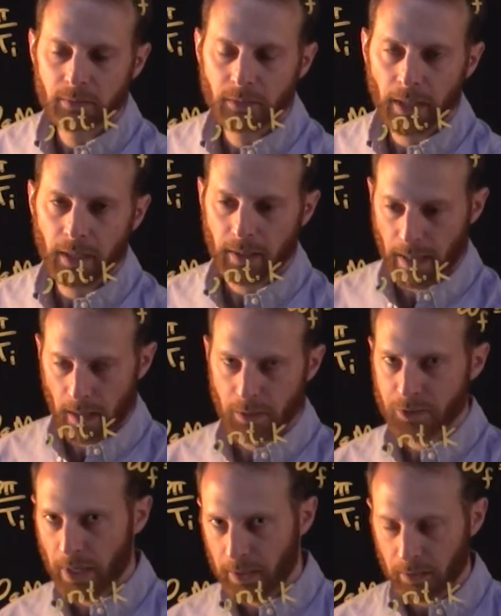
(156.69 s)
Okay, L
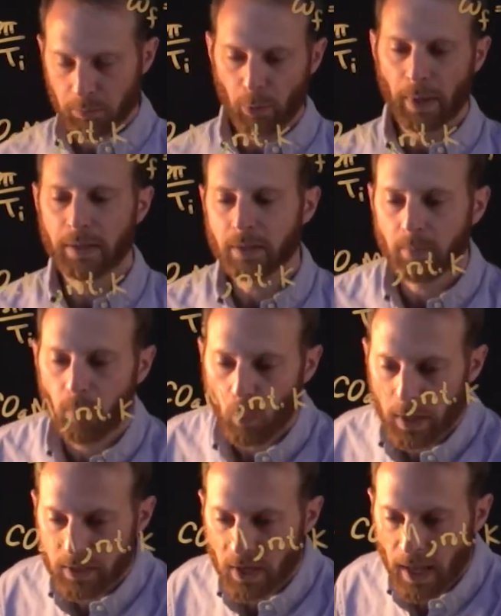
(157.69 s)
is angular momentum.
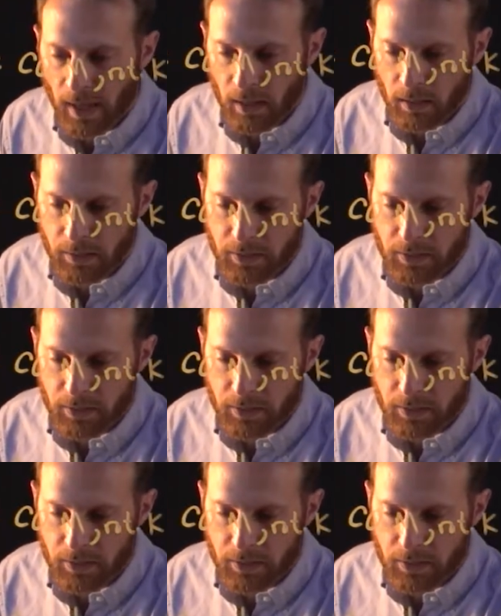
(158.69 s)
What is L?